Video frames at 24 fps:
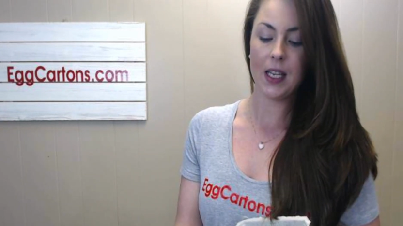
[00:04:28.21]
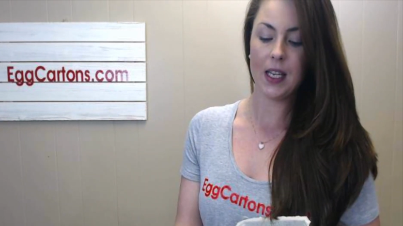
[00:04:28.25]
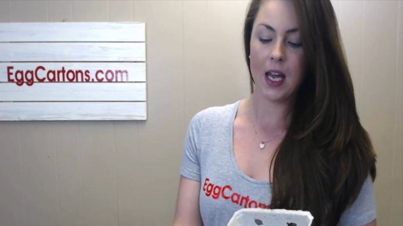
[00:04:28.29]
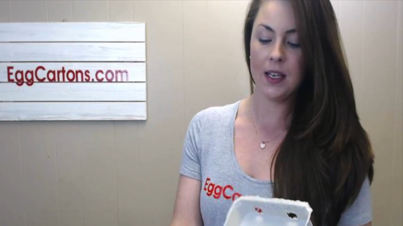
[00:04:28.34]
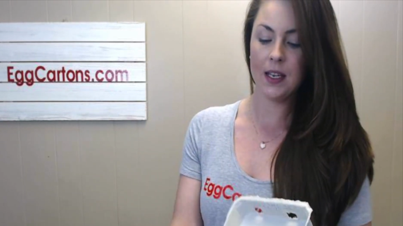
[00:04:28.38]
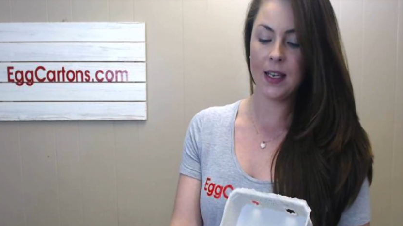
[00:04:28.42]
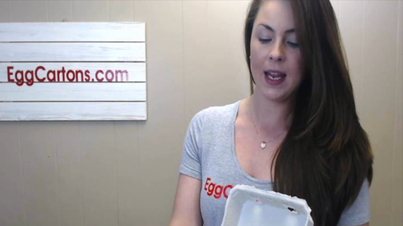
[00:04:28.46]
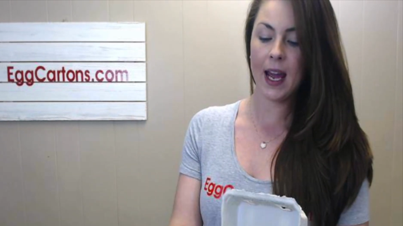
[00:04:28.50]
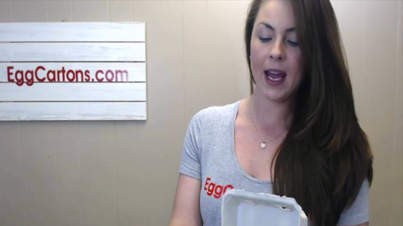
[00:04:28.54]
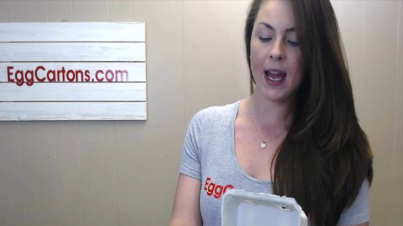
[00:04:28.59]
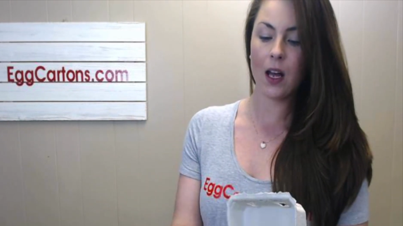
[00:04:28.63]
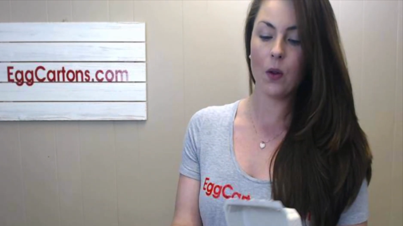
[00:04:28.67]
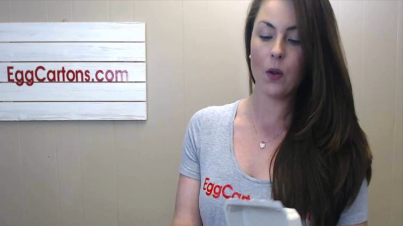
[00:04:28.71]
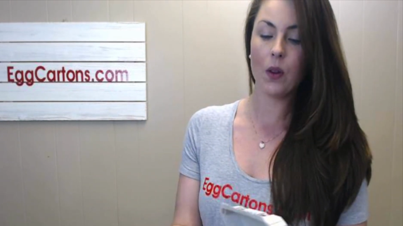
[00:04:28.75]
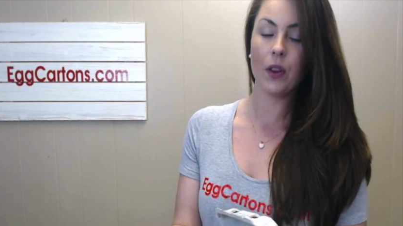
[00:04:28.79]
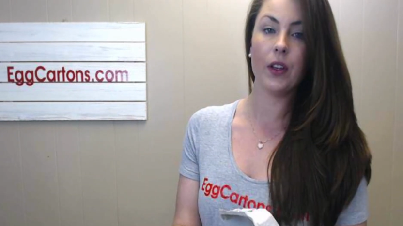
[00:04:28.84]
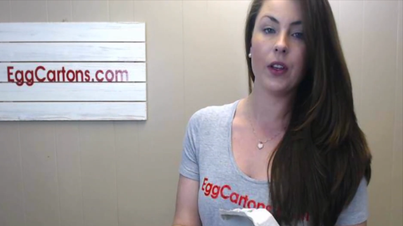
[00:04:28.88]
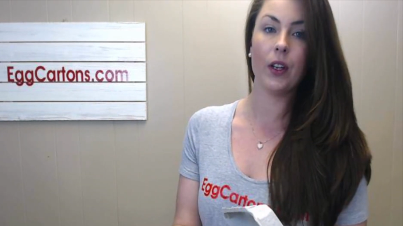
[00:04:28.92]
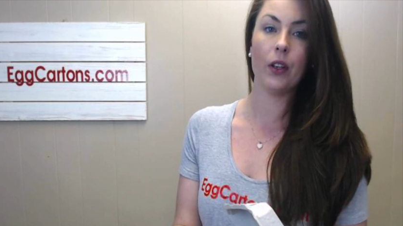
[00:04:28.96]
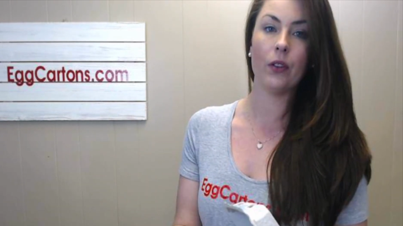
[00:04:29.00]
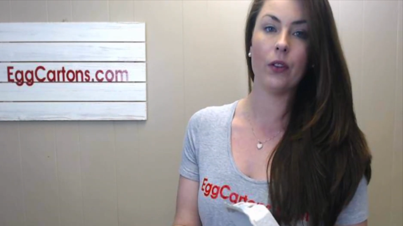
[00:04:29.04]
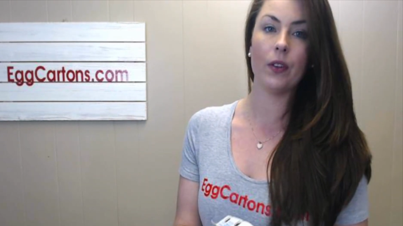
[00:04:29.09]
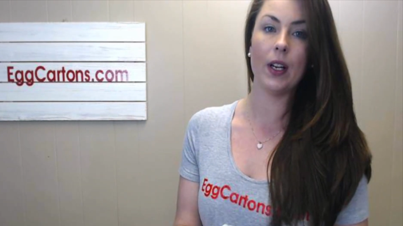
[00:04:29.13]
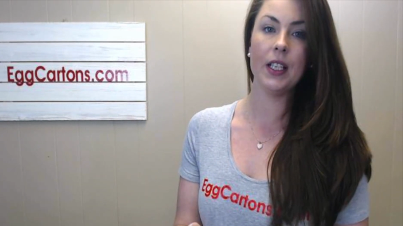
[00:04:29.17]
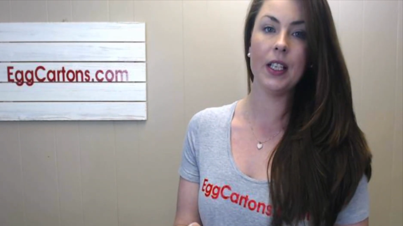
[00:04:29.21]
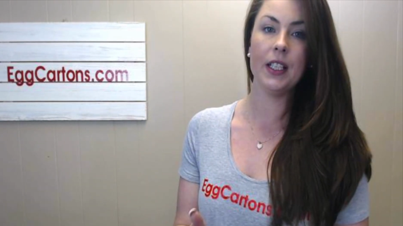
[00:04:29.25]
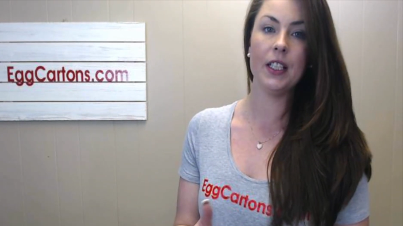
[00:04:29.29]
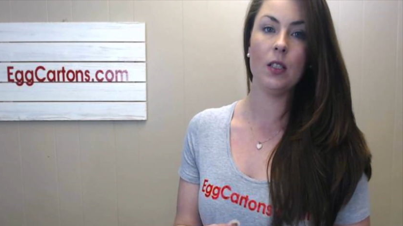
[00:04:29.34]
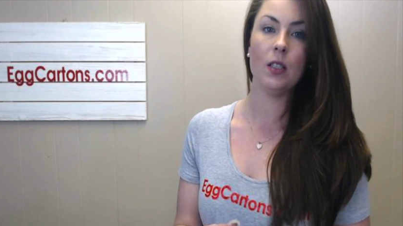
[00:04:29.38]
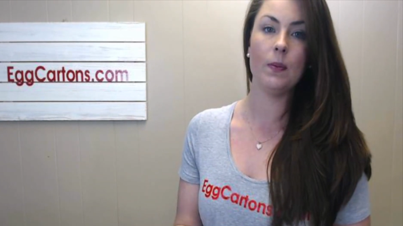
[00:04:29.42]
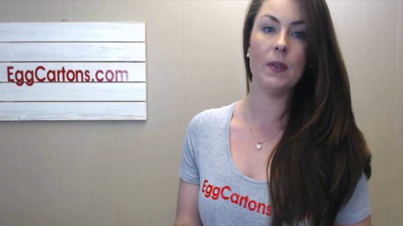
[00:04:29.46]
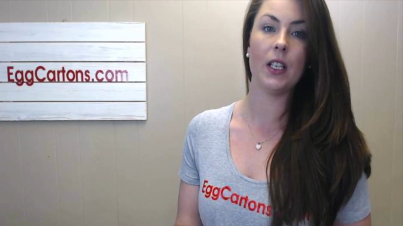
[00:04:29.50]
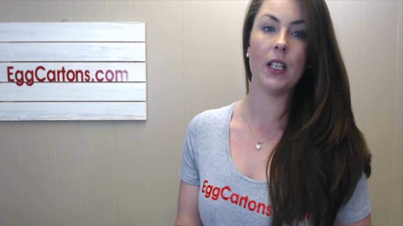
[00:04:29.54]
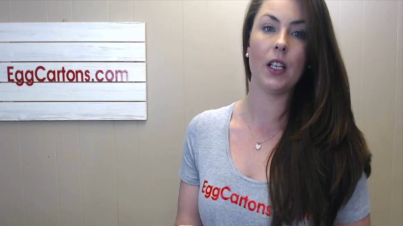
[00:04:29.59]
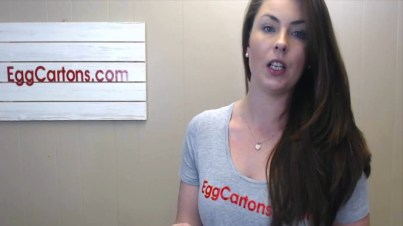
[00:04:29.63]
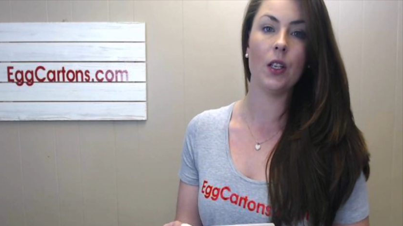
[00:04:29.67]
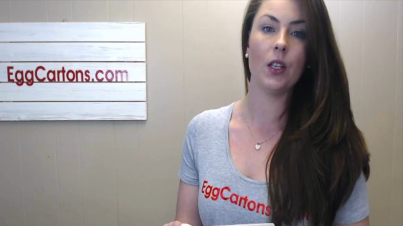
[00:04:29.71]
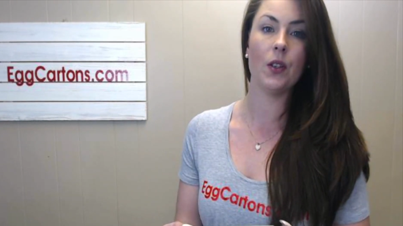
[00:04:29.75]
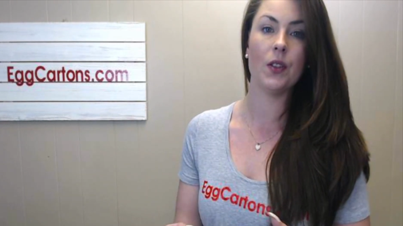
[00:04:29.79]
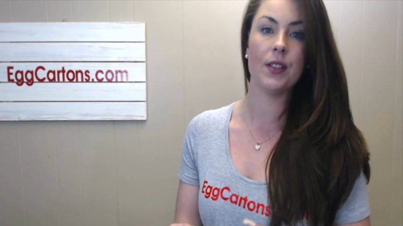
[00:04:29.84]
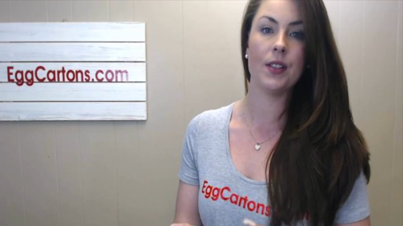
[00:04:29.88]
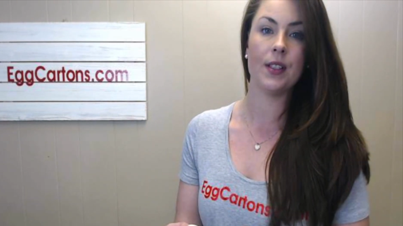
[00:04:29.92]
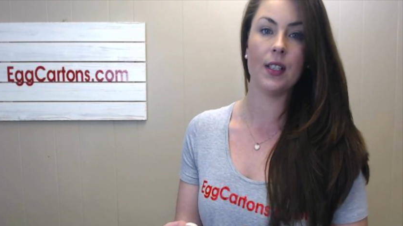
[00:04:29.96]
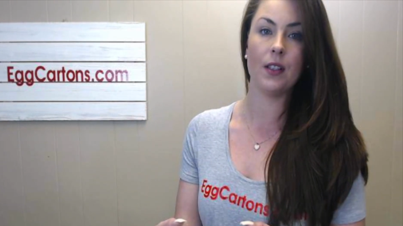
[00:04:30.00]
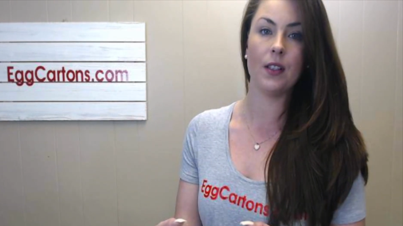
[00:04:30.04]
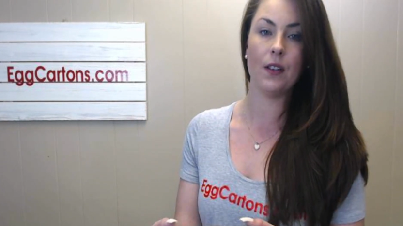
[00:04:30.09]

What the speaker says: and now they're ready to be used at